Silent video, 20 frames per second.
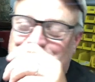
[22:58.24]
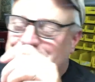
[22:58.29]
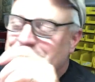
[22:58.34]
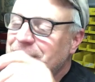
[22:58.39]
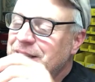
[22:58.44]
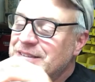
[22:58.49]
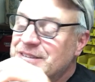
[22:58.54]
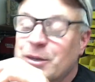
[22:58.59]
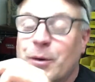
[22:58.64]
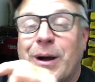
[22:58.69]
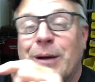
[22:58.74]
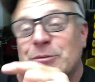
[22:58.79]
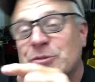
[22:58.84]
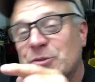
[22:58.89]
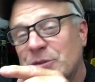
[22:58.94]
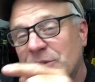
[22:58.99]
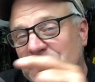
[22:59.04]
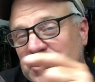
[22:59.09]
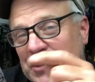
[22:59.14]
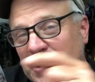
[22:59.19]
so I was
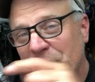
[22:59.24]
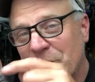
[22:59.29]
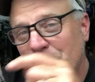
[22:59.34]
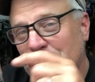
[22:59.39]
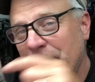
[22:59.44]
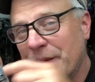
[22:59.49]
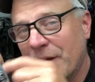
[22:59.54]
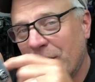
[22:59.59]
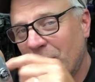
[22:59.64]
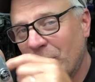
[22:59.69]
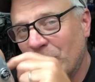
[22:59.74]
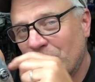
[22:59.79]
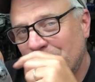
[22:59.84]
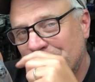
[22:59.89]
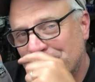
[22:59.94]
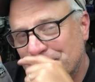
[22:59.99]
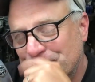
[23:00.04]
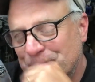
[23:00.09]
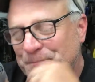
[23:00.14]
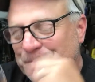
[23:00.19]
going to show you in the
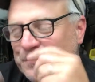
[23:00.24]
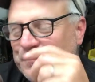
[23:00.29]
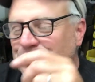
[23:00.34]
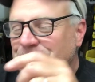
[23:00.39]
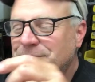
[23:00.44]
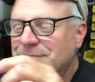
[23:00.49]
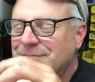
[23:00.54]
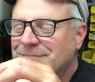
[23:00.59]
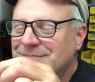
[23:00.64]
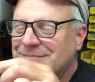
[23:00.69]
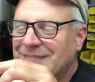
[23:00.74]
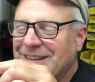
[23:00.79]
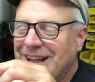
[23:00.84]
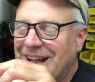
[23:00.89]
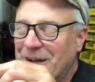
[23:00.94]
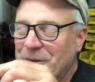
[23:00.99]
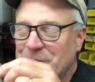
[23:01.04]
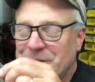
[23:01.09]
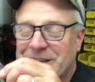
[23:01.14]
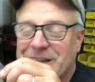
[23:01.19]
hole.
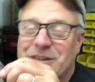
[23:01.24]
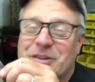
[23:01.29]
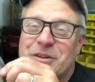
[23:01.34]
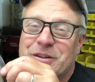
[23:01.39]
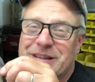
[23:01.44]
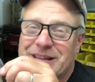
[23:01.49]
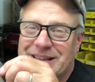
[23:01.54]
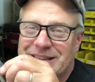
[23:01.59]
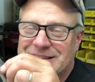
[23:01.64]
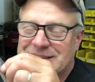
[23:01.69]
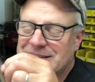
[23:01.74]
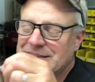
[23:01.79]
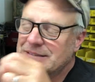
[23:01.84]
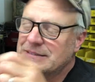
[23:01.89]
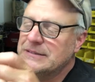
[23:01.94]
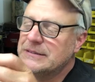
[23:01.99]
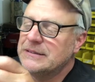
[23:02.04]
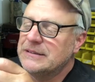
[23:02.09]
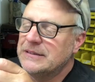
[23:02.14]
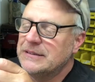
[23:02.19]
I will tell you this,
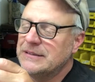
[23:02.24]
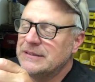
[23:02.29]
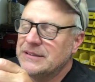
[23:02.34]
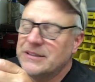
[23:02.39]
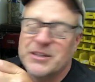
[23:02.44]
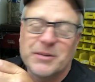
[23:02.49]
you